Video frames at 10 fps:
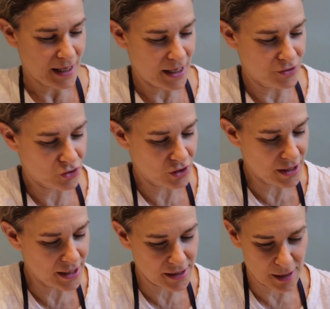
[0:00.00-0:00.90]
And you're going to
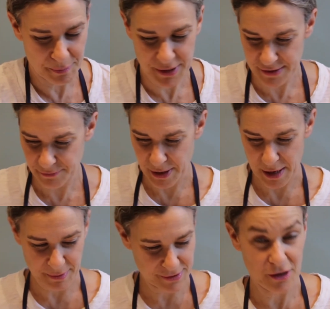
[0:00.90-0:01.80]
need a piece of
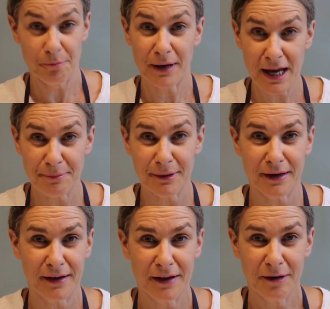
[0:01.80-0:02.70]
paper. So
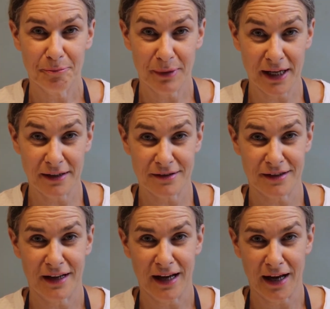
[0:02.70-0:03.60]
paper, paint,
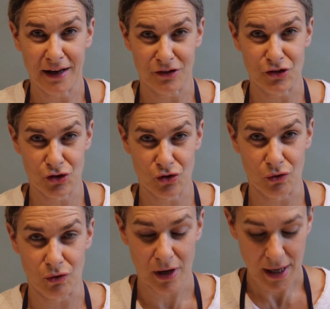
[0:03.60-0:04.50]
and a
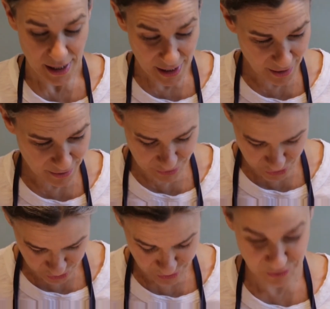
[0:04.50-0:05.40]
straw. And
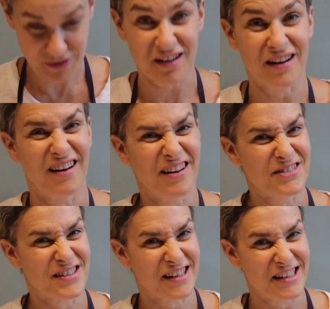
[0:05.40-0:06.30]
do you know what? I've
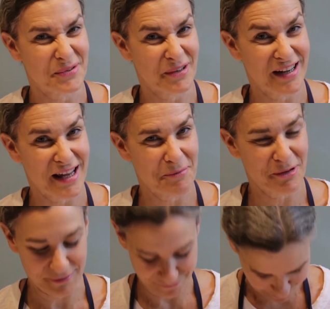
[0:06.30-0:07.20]
decided to wear an
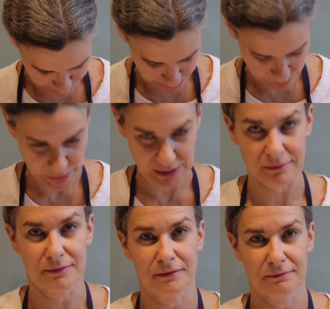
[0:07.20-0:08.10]
apron as
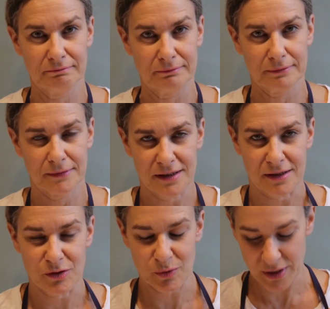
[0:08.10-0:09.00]
well because
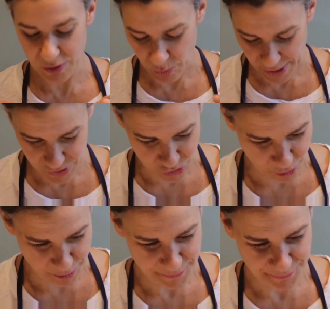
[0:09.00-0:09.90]
I was wearing a white top.